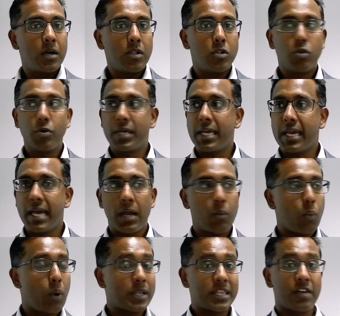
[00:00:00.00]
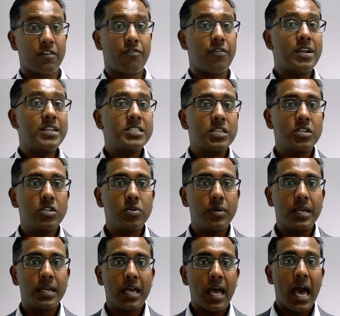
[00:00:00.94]
looking at what their friends are
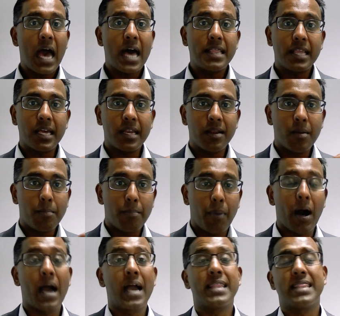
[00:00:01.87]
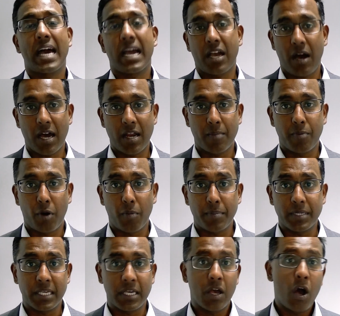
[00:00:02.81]
doing and then buying that kind of
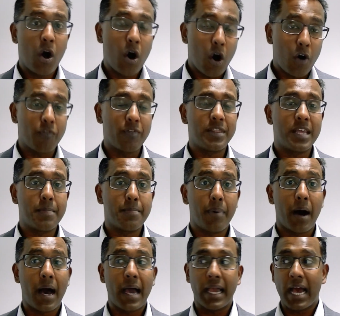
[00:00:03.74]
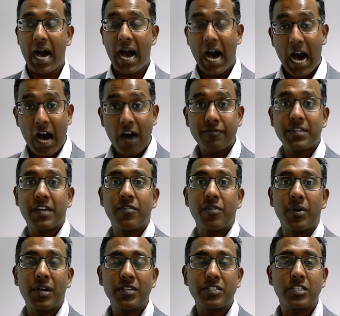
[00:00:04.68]
property. Often they're buying after
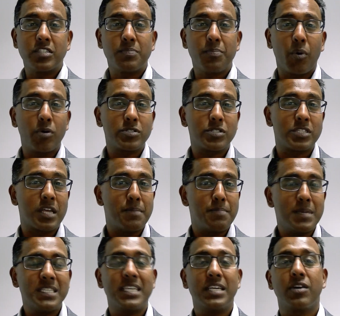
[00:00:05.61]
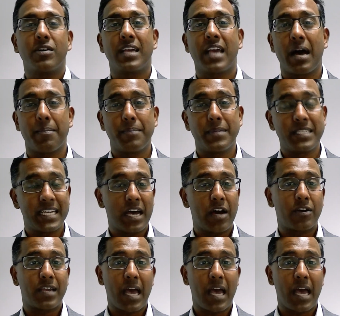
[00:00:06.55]
everyone else has bought, so they're missing out on